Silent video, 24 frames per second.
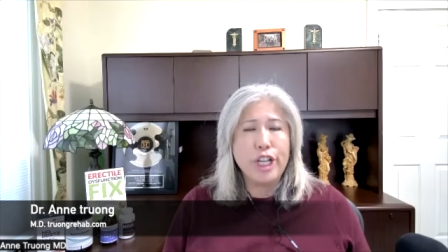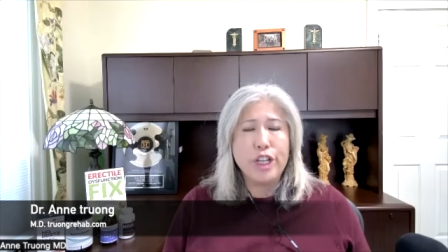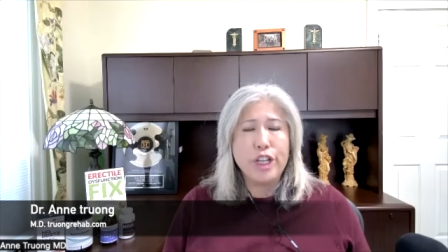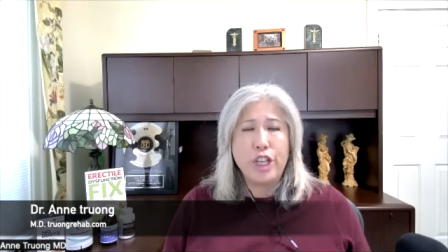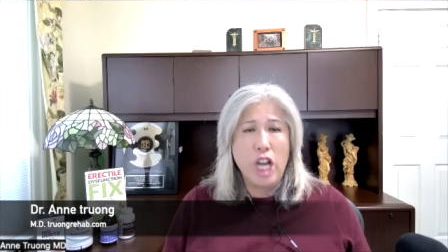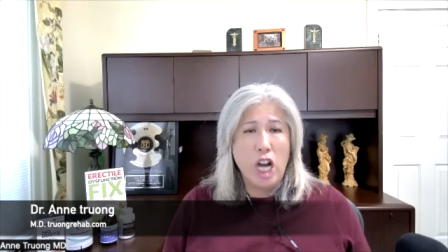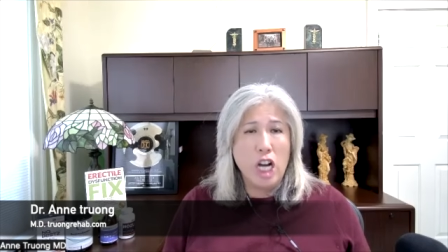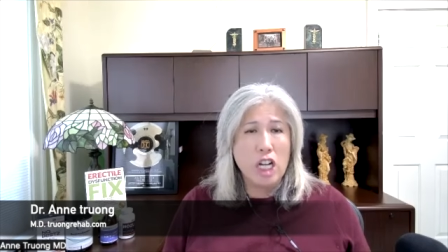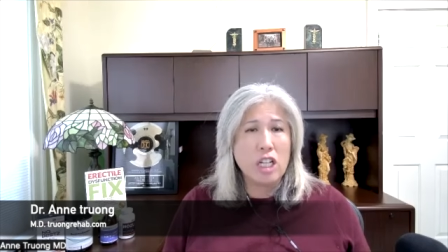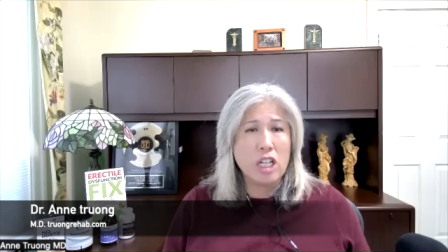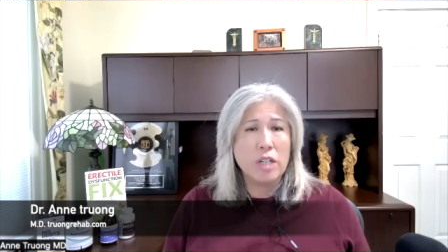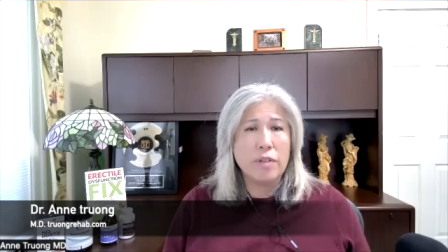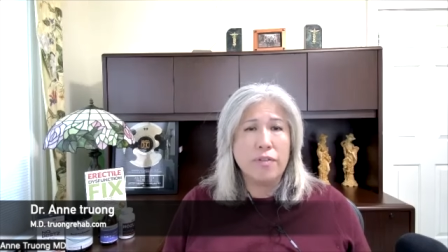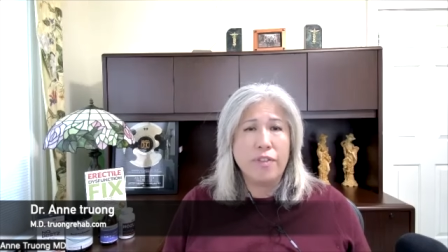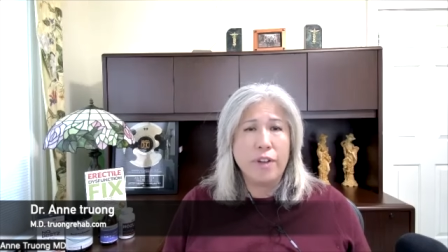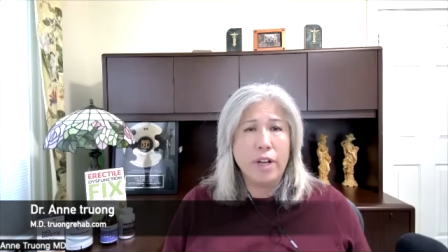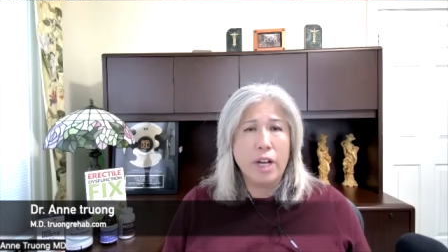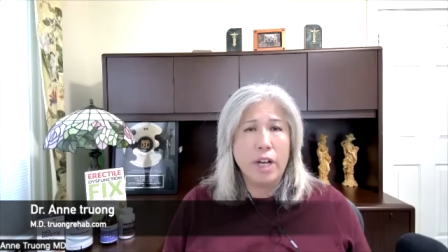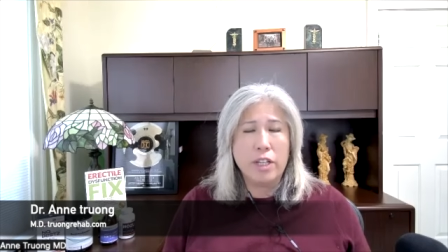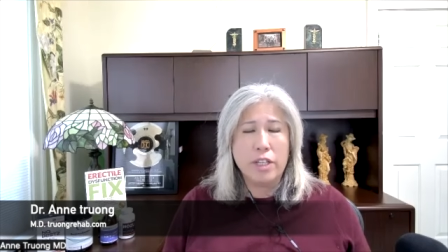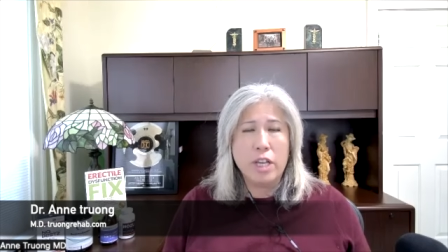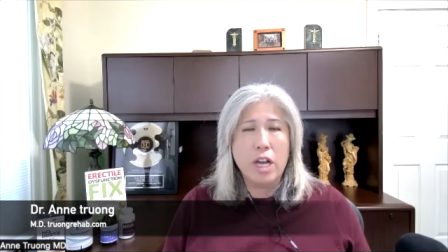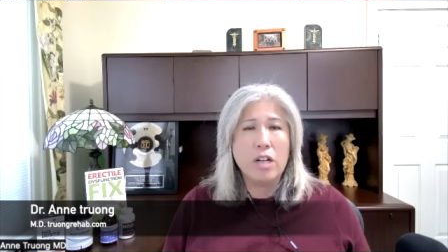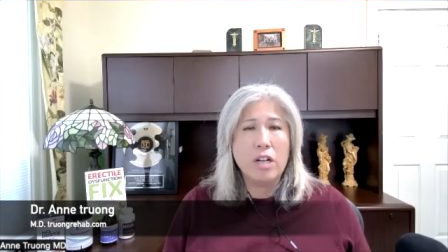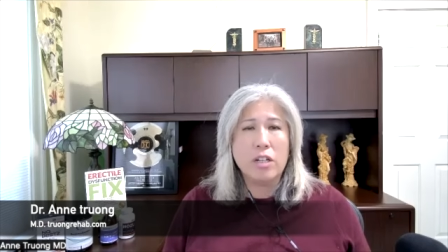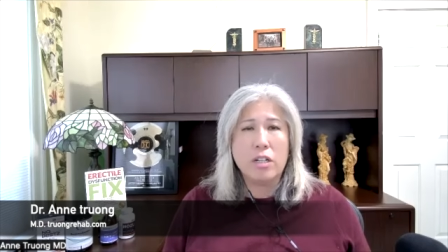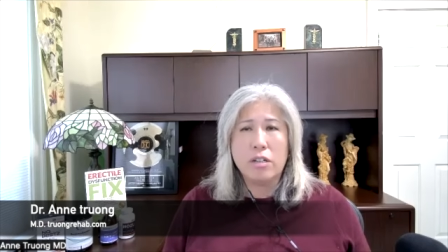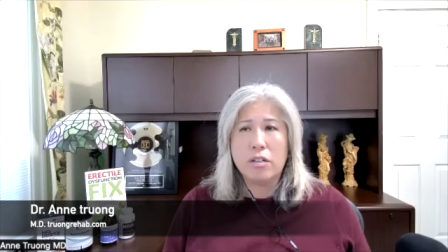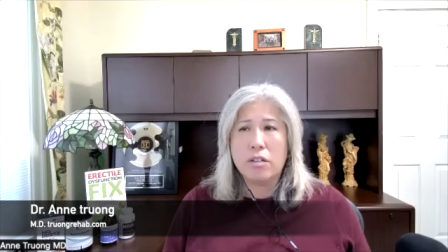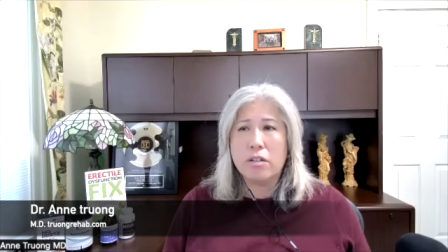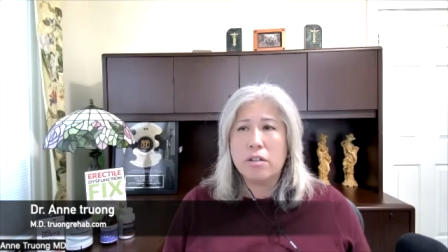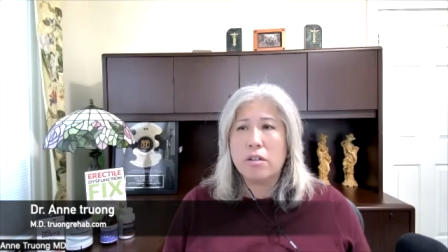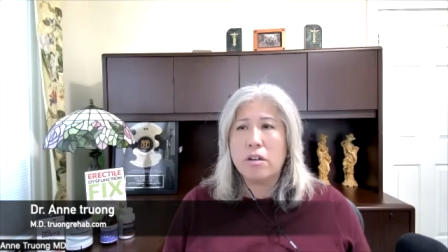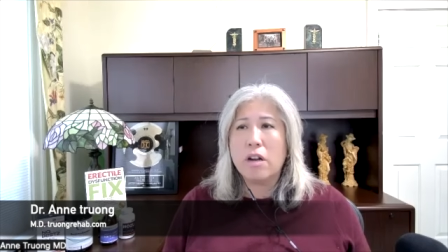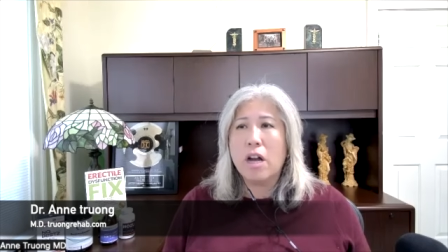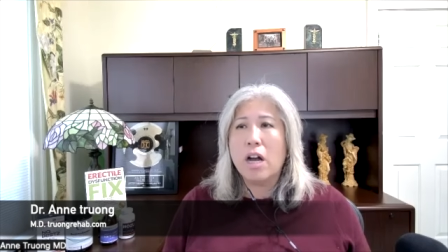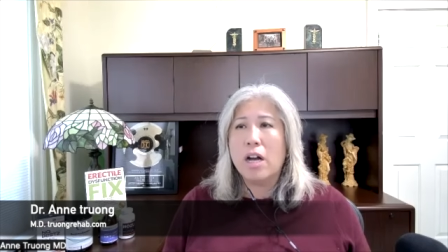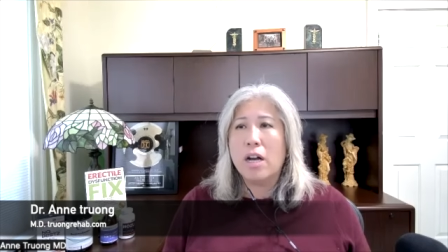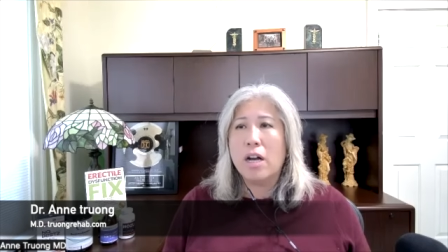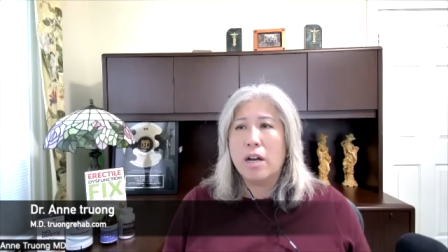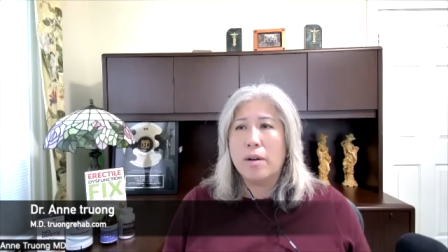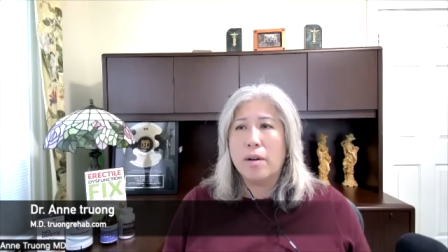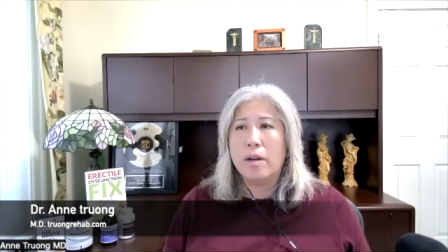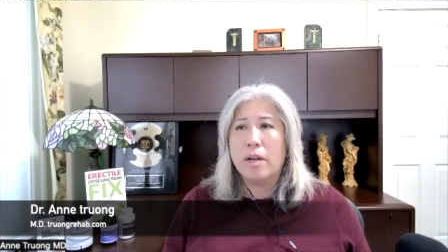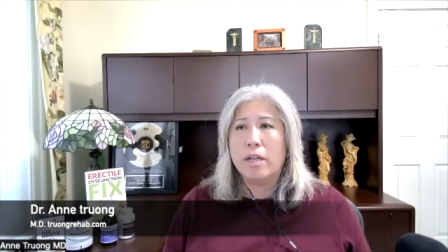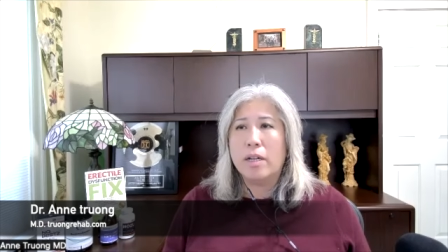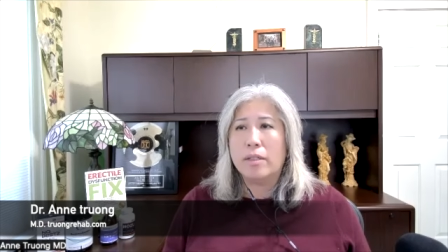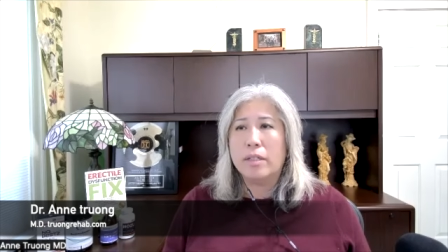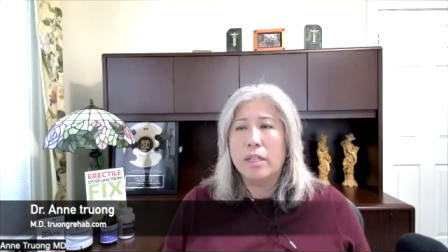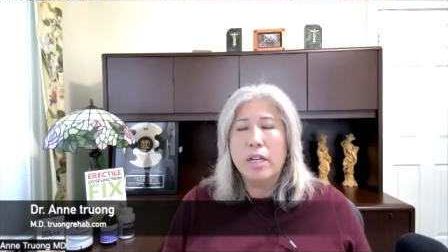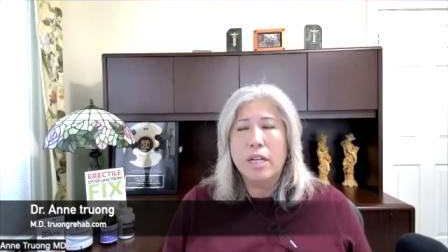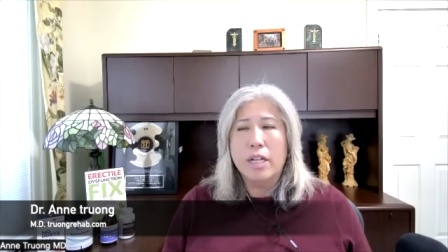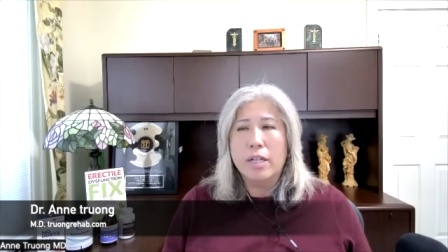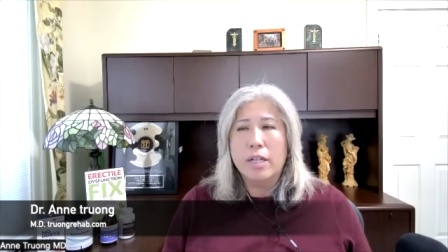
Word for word: in younger uh, younger uh,